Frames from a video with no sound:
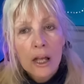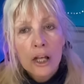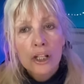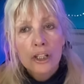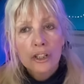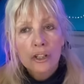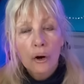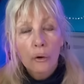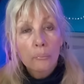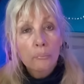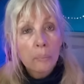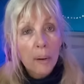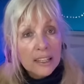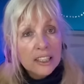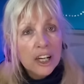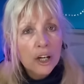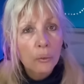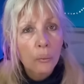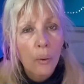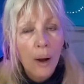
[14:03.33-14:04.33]
So
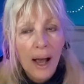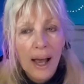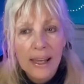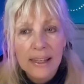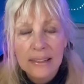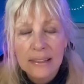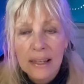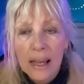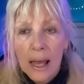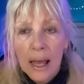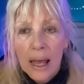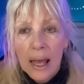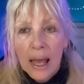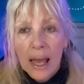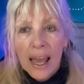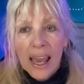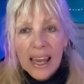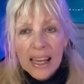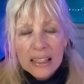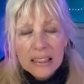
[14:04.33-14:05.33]
budget wise,
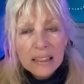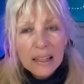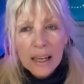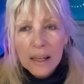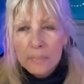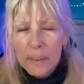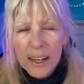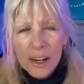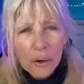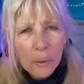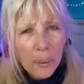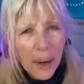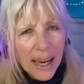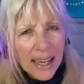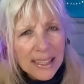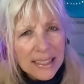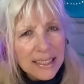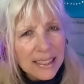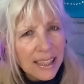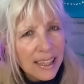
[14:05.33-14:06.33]
it's it'd be
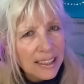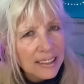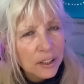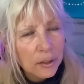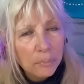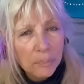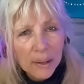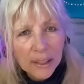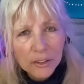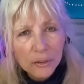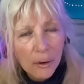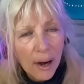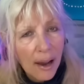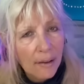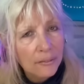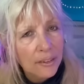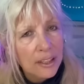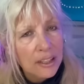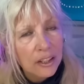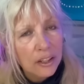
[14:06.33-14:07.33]
crazy to be
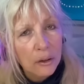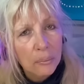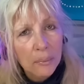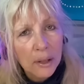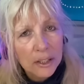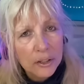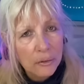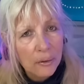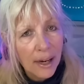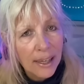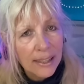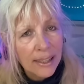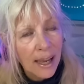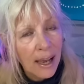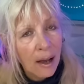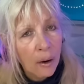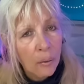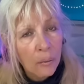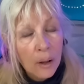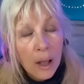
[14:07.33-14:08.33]
traveling so much right
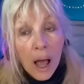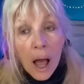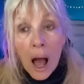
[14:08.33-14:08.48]
now.